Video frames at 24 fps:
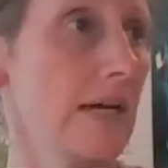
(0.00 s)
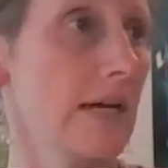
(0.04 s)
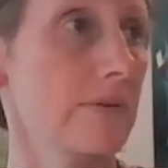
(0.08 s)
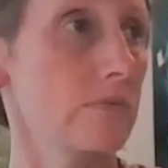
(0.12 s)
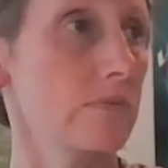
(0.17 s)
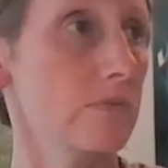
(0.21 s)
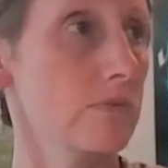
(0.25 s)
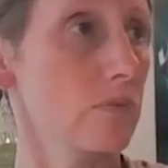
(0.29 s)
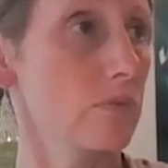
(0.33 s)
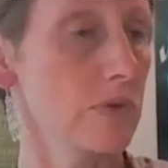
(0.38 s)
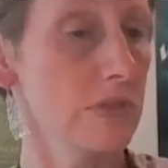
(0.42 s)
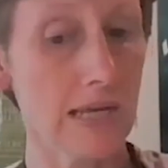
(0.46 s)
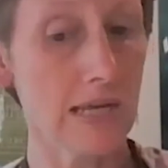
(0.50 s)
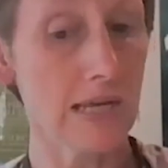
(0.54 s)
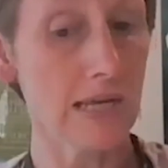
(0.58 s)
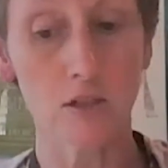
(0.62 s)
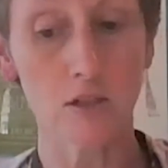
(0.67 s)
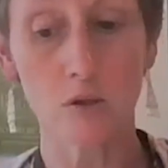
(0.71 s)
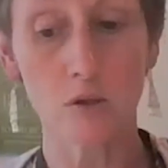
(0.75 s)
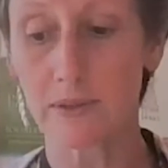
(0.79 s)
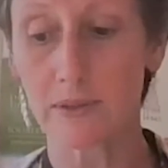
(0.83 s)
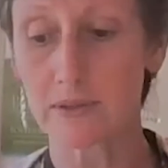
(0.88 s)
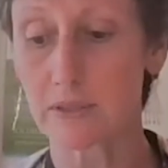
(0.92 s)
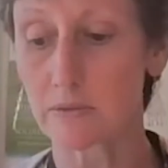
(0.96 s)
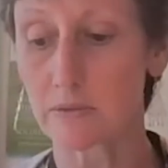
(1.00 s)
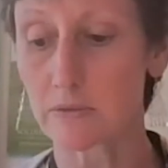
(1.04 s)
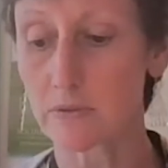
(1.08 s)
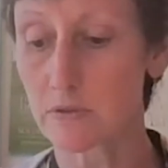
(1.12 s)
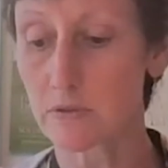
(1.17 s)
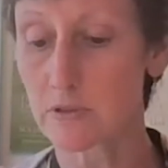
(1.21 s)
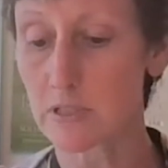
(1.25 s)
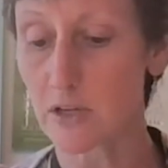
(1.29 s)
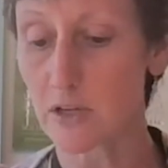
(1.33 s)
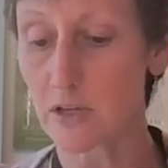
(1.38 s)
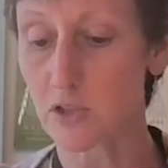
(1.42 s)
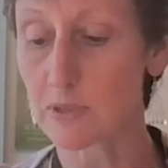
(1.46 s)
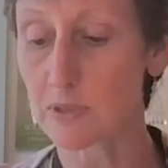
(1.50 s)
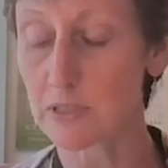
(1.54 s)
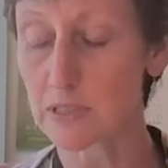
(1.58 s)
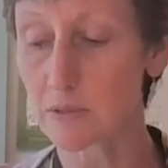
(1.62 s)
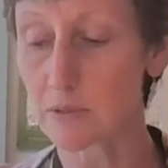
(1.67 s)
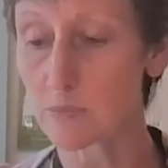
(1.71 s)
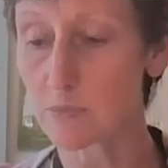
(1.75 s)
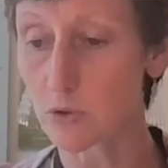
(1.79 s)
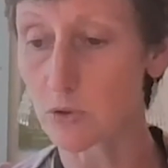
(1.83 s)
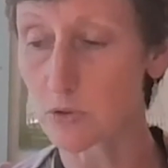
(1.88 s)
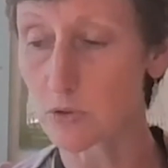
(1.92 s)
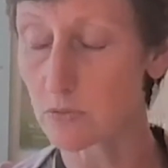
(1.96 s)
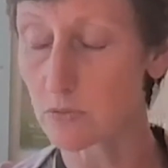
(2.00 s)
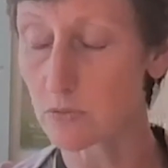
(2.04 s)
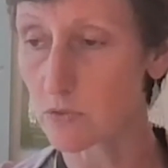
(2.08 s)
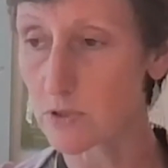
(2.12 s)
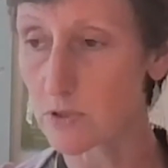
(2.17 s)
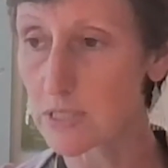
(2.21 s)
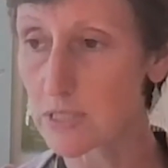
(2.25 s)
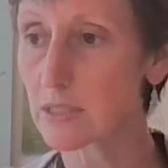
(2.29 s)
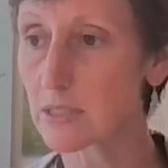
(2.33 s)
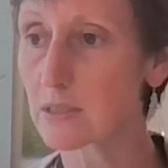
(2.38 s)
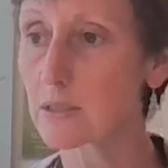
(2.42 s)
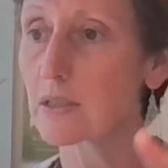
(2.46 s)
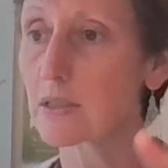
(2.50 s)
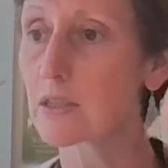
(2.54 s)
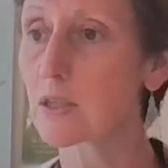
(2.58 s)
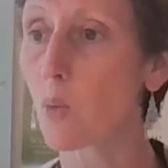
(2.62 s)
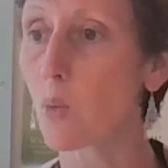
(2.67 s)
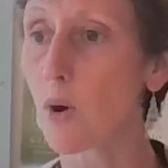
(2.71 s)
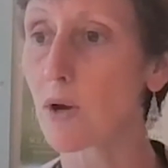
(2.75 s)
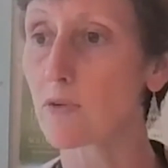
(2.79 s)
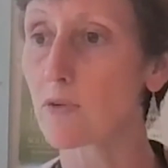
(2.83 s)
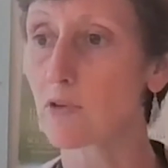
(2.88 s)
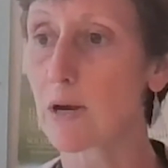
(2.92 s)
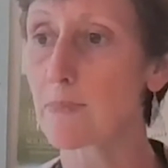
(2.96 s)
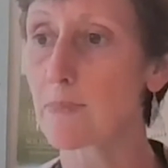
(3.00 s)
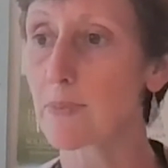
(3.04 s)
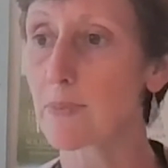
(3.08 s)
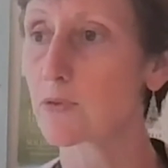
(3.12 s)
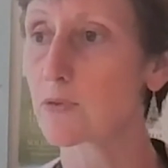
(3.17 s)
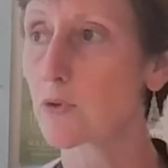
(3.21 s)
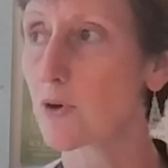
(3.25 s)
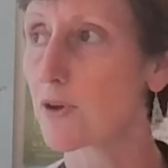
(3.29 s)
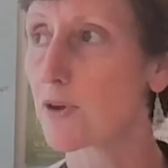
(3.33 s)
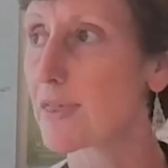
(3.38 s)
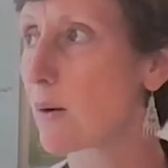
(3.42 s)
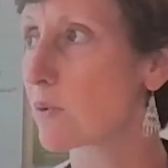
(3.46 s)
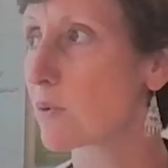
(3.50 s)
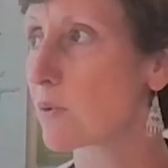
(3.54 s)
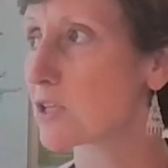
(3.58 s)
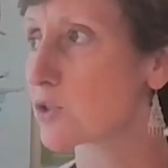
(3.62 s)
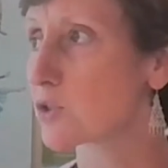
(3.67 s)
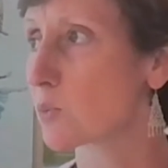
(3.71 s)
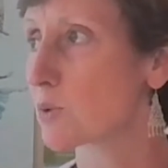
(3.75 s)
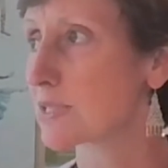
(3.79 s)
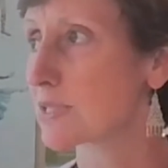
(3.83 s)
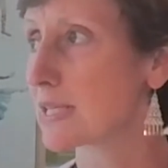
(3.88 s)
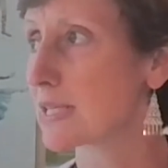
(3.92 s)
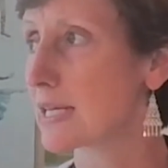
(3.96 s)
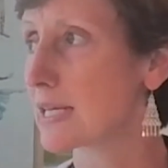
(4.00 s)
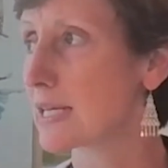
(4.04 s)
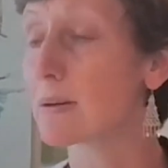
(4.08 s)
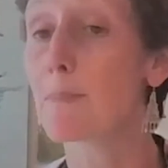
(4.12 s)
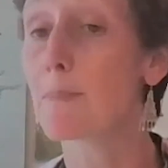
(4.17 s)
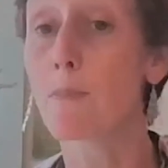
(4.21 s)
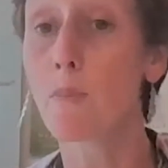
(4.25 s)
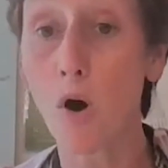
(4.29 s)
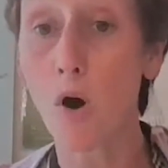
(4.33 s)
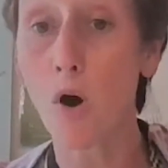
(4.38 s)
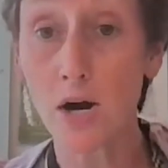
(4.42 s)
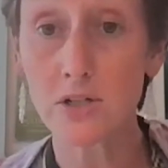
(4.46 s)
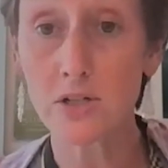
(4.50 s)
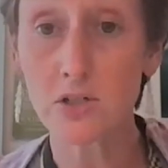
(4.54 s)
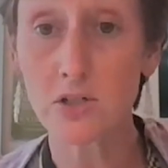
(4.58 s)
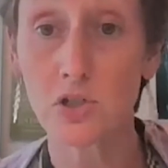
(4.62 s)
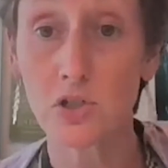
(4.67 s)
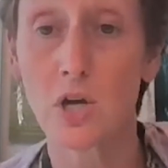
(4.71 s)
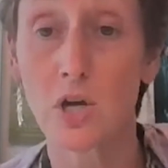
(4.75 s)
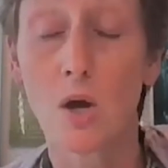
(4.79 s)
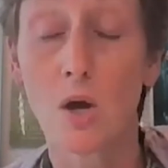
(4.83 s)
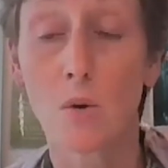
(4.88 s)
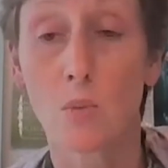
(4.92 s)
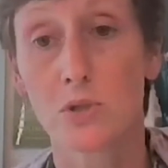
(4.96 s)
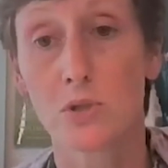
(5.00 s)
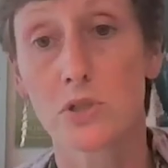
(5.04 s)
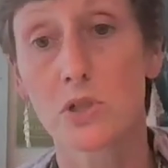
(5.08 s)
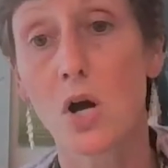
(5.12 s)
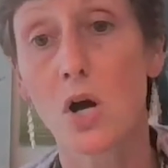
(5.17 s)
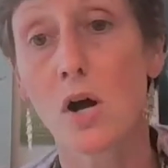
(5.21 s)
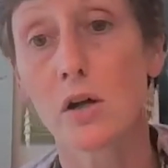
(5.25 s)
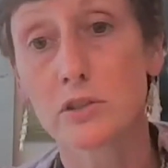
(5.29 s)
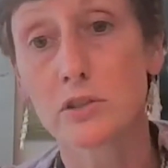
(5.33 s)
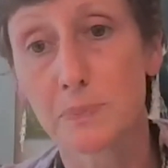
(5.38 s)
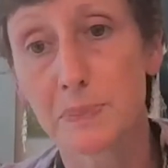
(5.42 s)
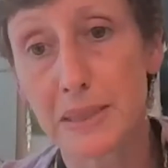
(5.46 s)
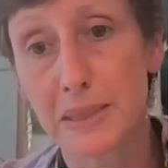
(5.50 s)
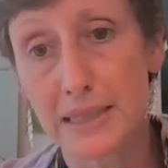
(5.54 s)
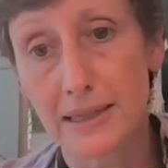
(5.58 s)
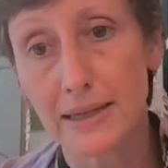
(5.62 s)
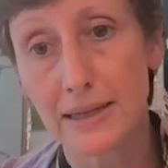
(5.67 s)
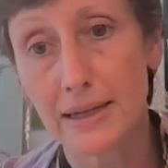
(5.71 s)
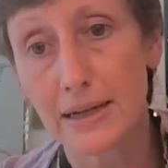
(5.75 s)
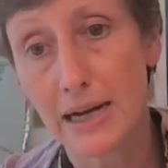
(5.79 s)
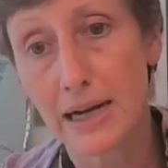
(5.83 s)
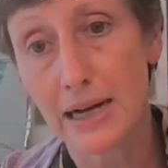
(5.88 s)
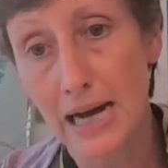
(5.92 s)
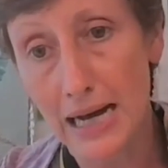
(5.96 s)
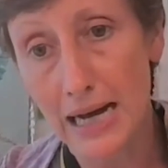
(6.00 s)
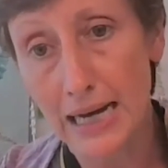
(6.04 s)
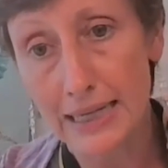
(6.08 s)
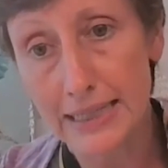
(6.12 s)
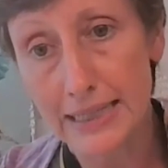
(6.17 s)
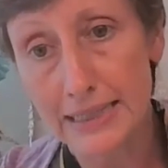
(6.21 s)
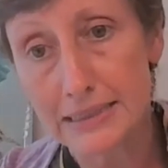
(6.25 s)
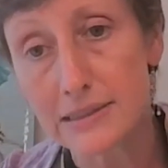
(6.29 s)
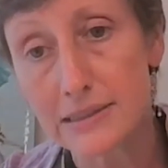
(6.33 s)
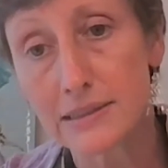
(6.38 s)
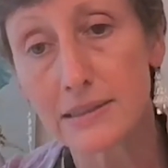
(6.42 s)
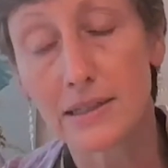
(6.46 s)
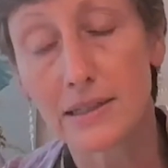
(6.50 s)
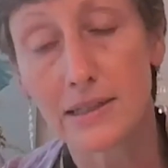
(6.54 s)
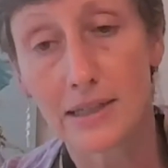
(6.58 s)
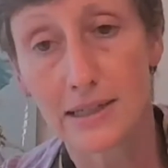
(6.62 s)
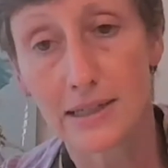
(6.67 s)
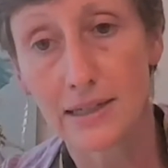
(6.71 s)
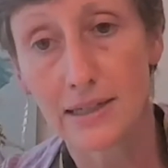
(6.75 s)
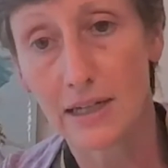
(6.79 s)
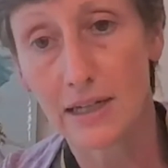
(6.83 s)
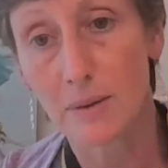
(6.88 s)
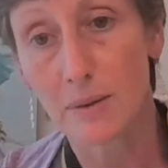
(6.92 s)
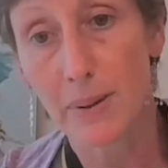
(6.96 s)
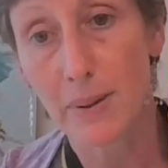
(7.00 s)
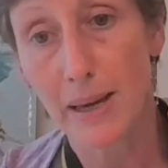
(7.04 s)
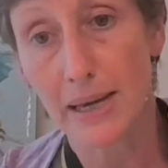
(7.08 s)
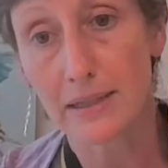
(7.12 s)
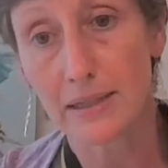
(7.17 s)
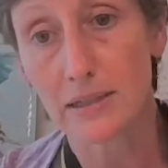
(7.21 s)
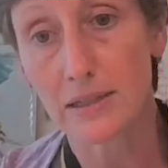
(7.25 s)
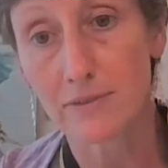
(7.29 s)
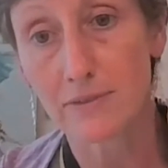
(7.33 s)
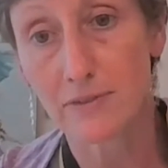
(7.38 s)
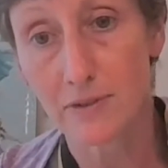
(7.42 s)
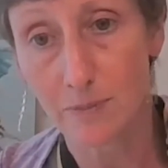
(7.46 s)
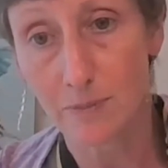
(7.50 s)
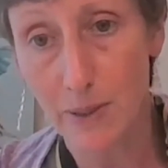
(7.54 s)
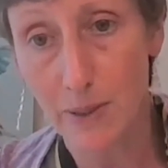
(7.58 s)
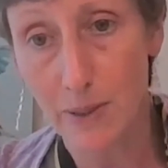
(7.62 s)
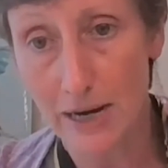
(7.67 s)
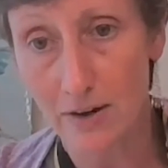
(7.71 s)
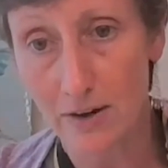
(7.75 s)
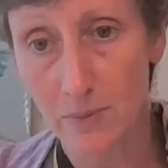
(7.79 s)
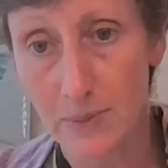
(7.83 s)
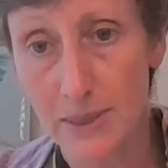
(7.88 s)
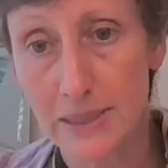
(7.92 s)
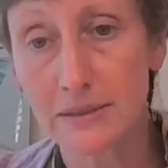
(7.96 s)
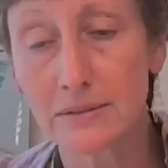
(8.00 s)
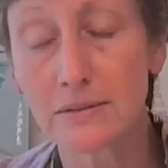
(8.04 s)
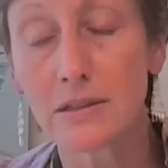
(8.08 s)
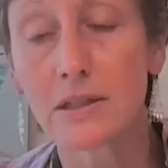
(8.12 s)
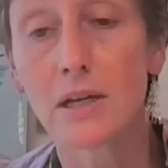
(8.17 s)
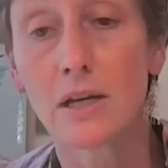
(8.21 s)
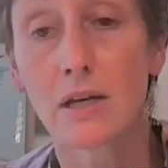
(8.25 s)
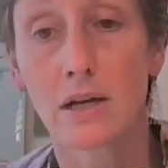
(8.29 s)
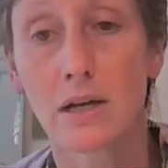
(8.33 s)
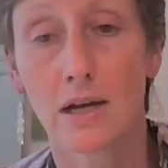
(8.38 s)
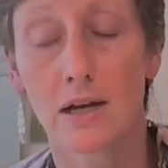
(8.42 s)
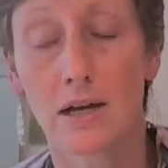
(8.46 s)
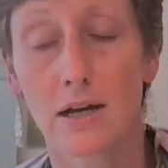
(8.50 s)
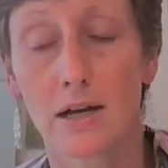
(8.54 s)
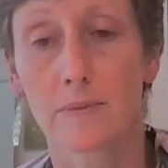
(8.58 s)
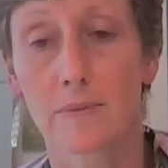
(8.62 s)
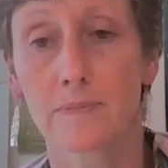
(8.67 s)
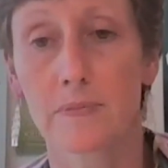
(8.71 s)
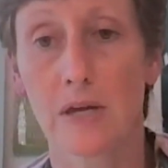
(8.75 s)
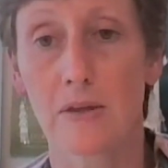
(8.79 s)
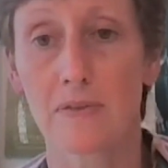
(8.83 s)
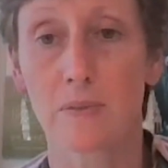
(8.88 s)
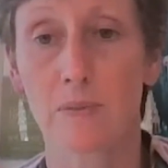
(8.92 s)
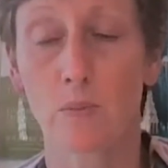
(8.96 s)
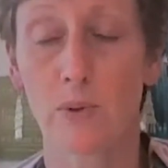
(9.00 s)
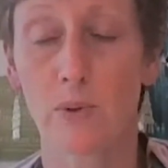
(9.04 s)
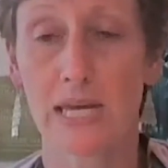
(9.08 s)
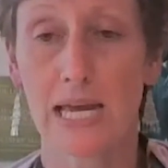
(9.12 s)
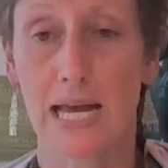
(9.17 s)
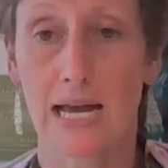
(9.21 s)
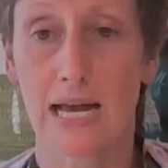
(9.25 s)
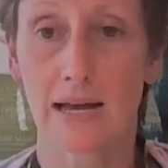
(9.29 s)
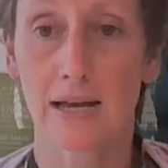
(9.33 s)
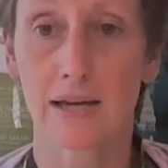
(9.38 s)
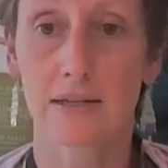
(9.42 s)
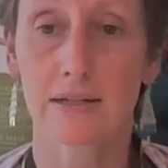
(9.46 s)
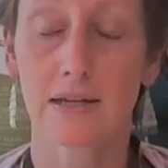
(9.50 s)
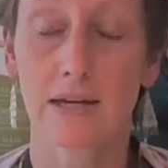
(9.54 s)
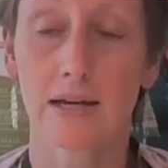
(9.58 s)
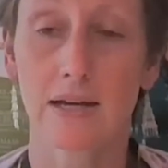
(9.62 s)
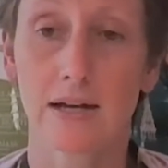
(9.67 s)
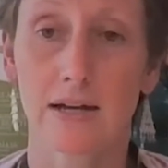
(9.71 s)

I was telling you about the session we did most recently. The one right before that, which was in March, was called "Being Kind in a Competitive Environment," and we had